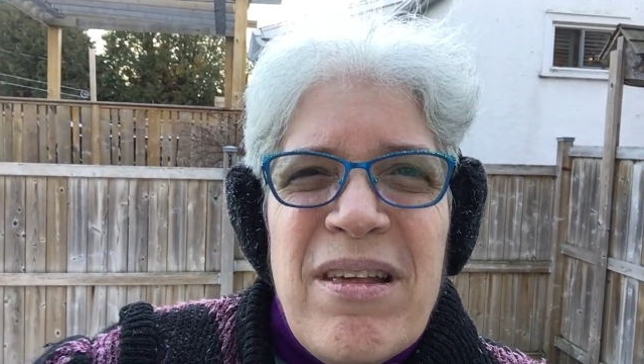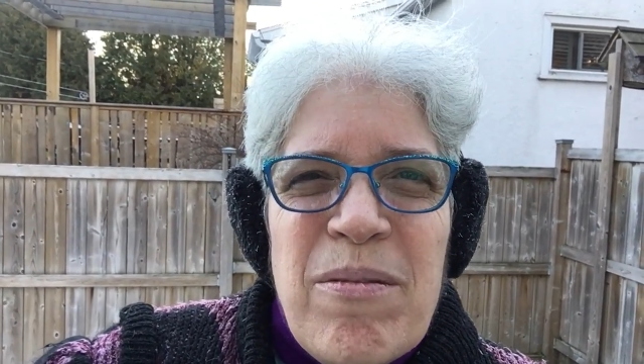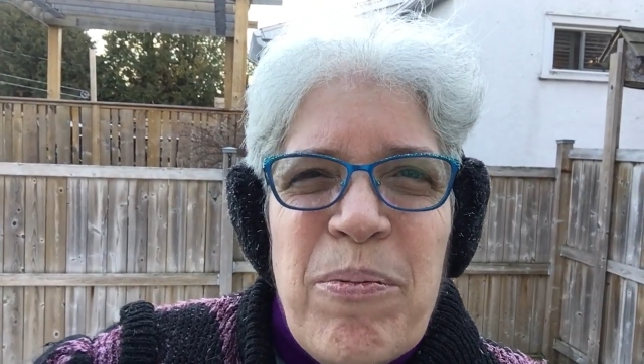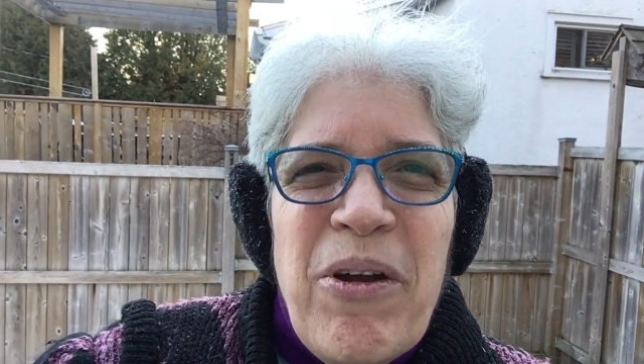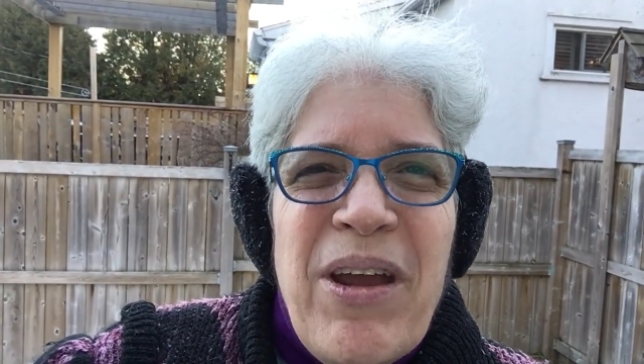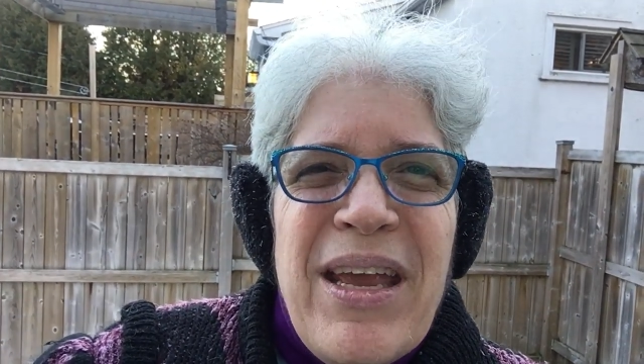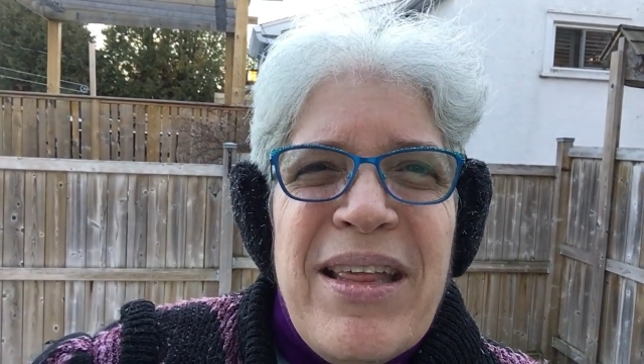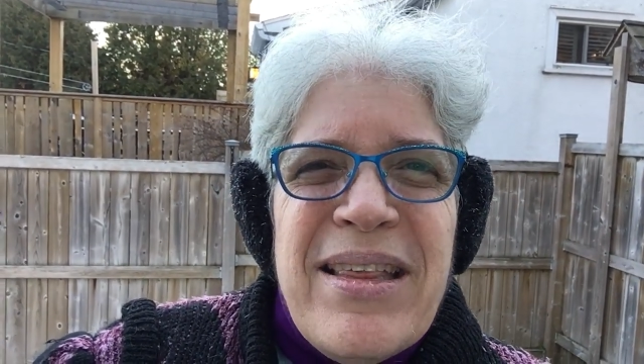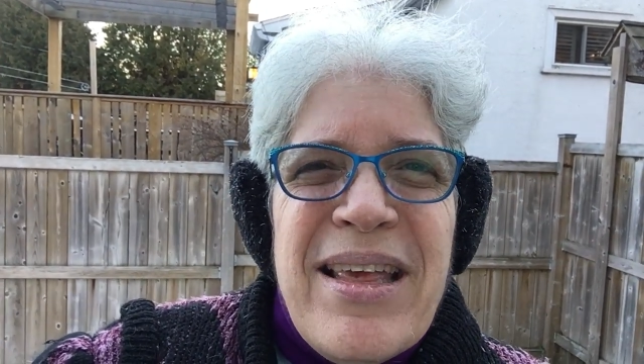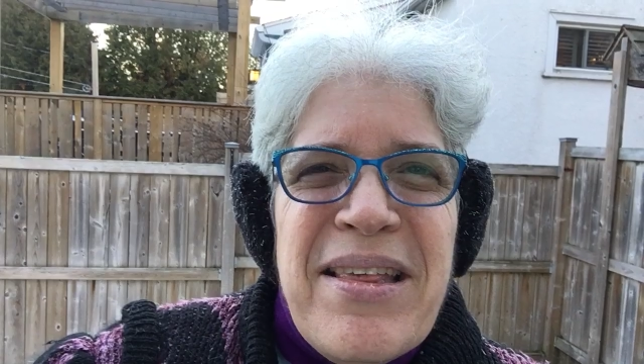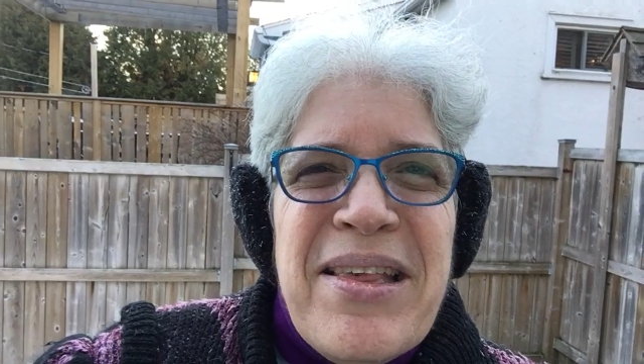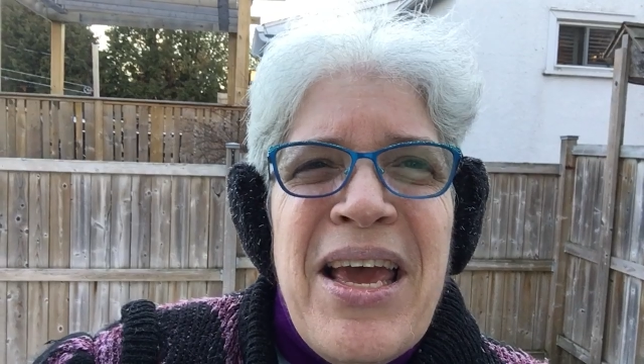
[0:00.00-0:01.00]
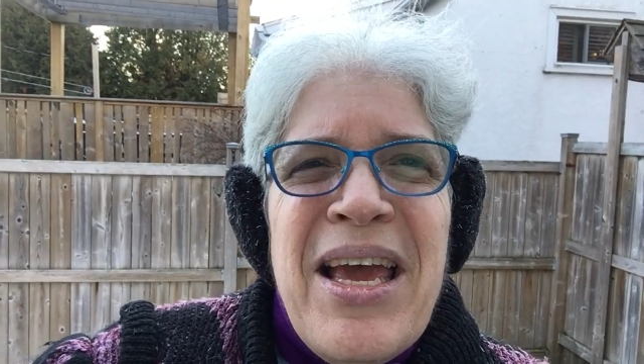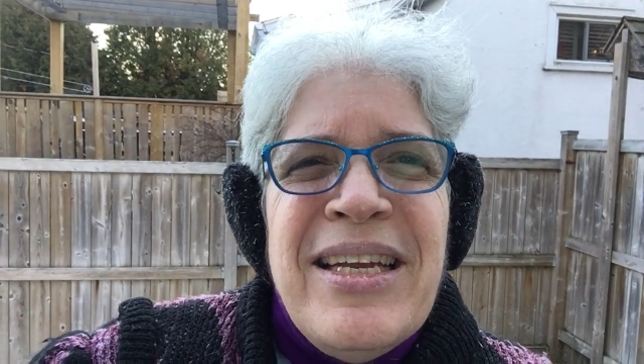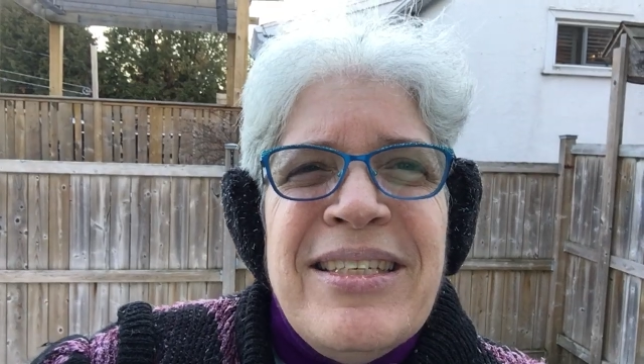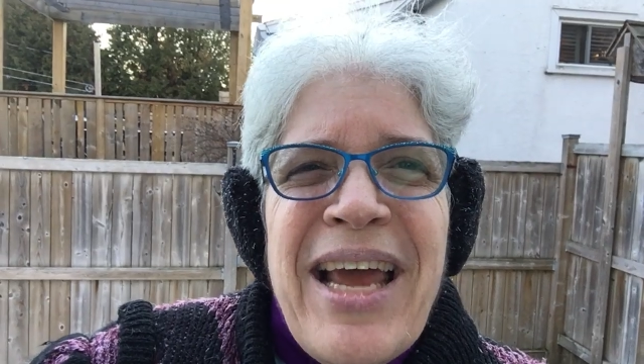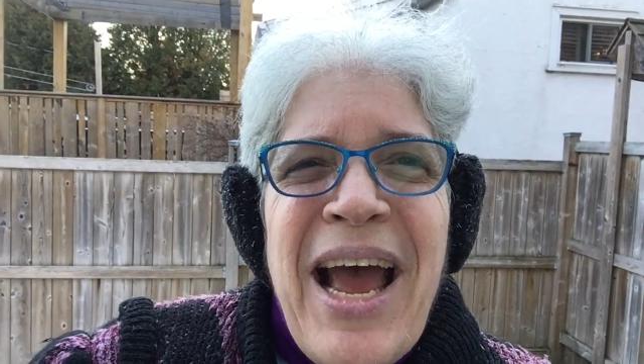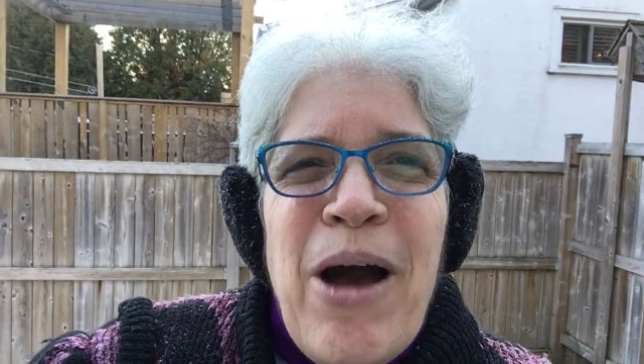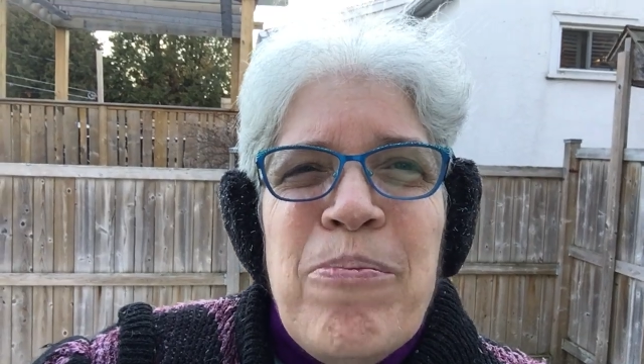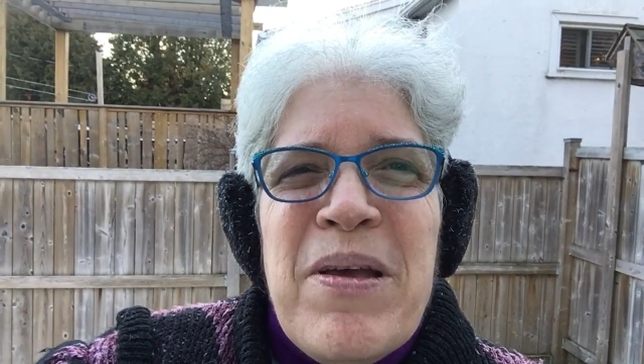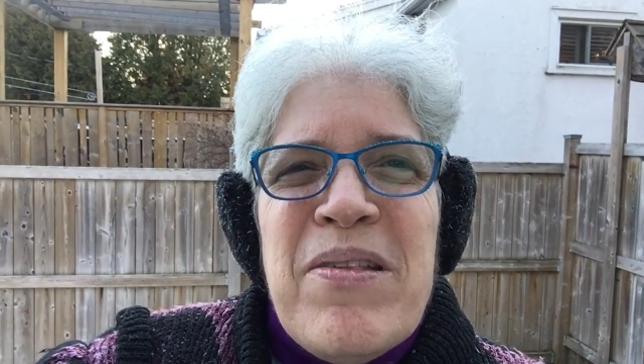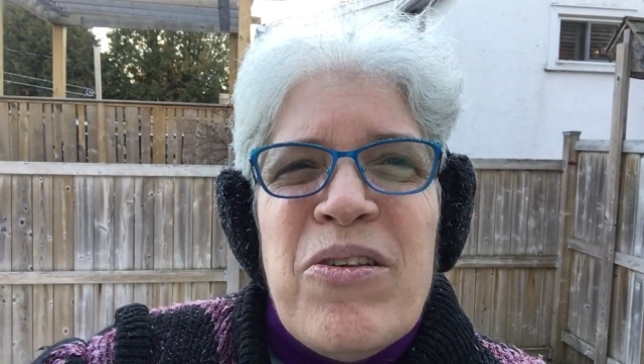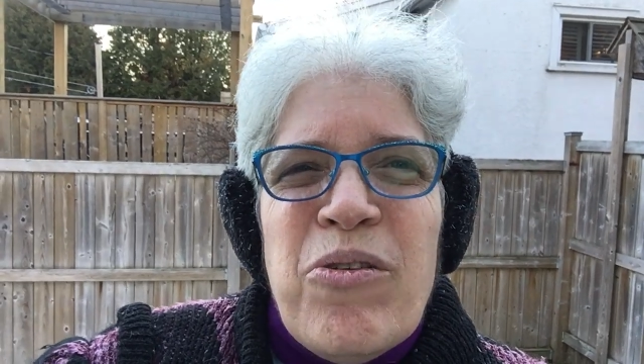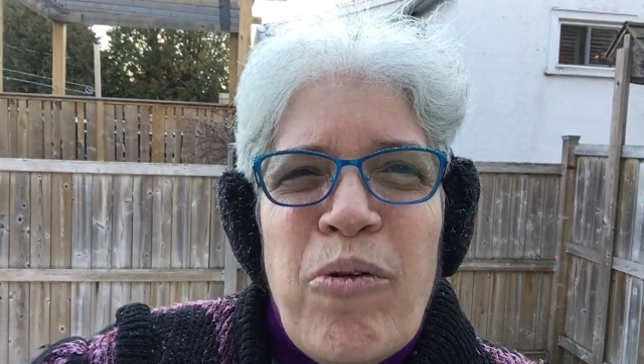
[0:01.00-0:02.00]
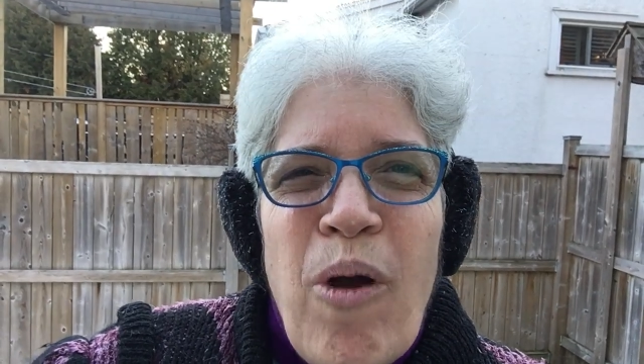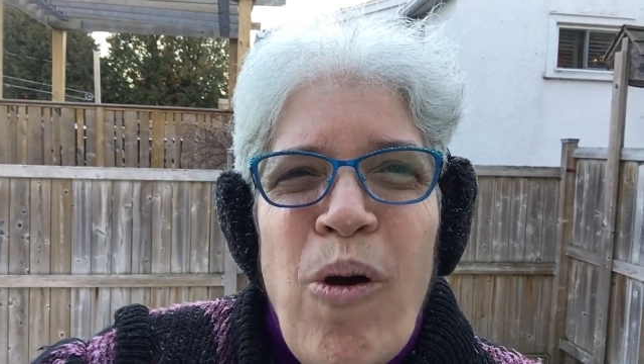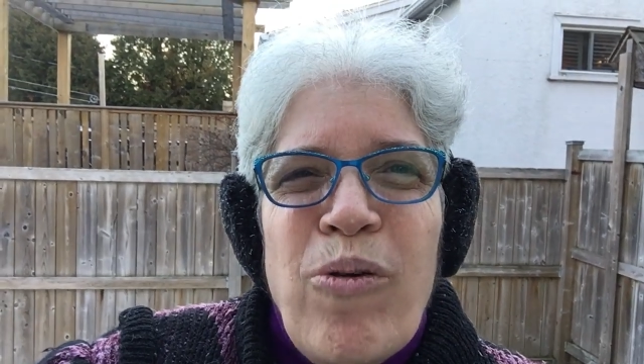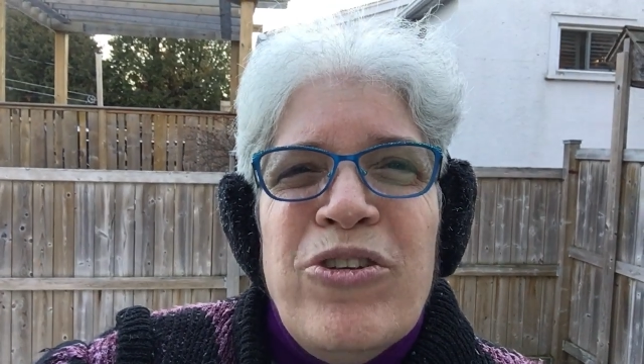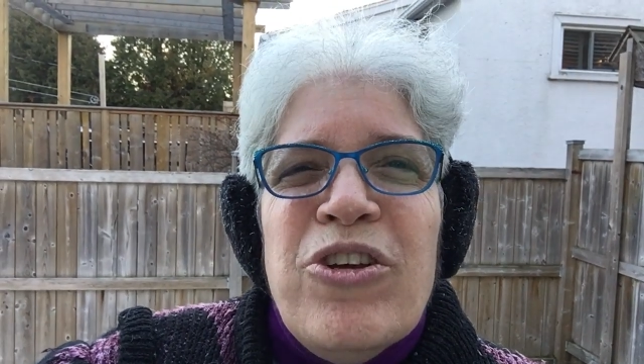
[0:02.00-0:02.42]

experiences to help us grow,